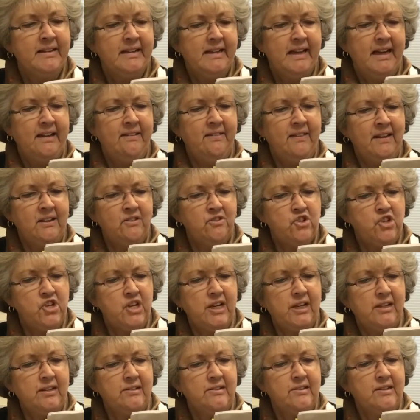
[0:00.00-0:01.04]
And then she
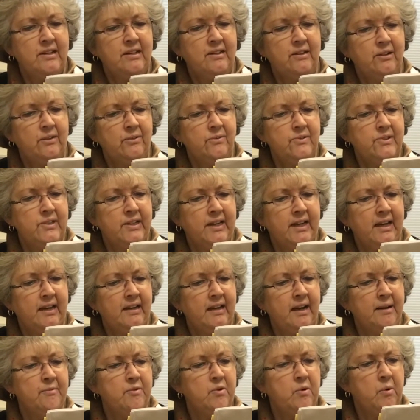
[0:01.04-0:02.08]
continues, again
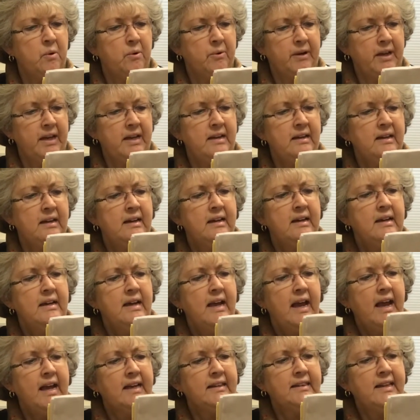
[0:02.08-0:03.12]
I'm quoting,
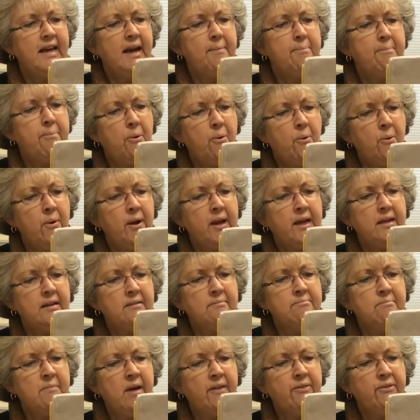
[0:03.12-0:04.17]
at that point,
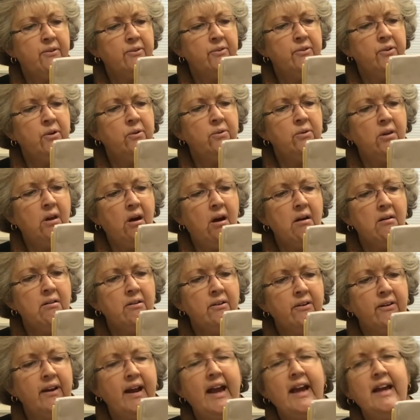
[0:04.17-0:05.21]
mother no
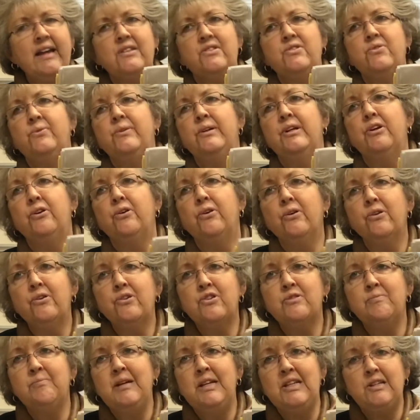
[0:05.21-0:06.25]
longer had to
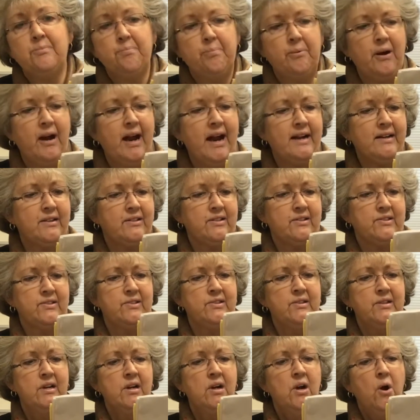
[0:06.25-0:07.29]
encourage me to practice.
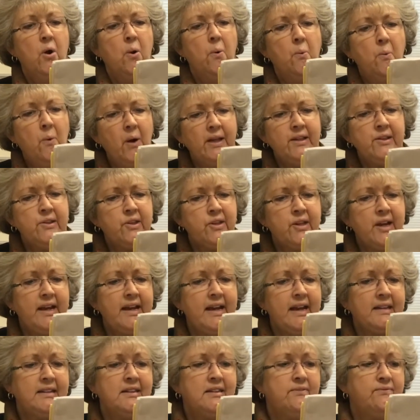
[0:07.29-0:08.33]
Once I
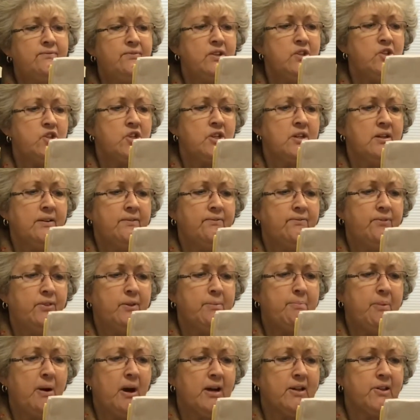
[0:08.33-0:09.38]
had the vision of the
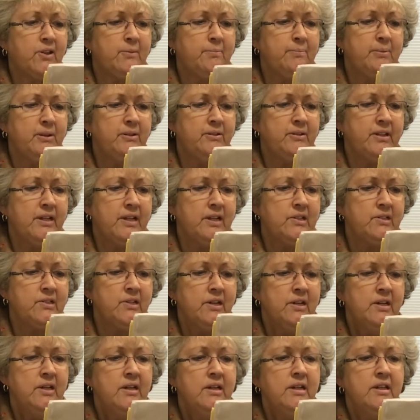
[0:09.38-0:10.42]
possibilities,
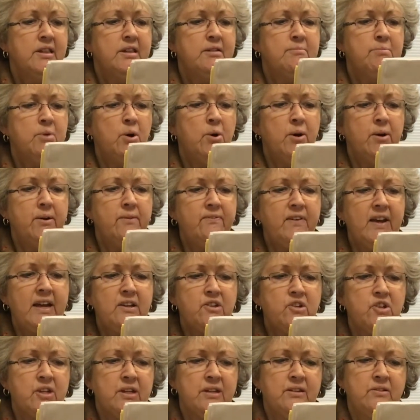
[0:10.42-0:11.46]
the
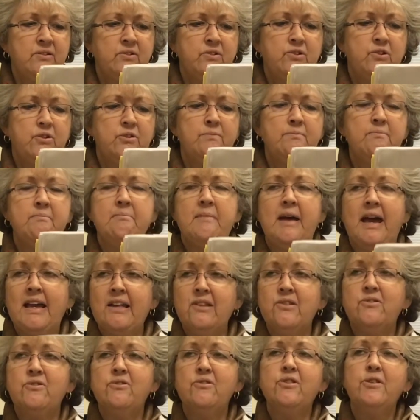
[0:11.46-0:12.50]
motivation to
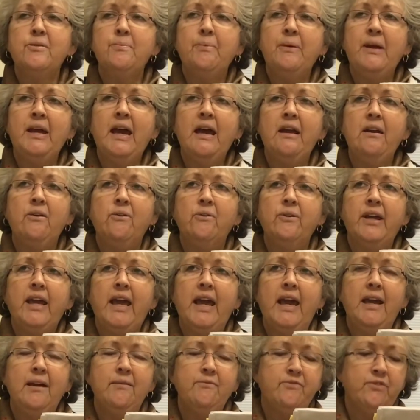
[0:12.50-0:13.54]
master the piano
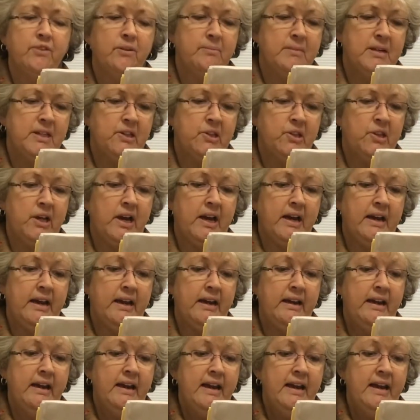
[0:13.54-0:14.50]
came from inside.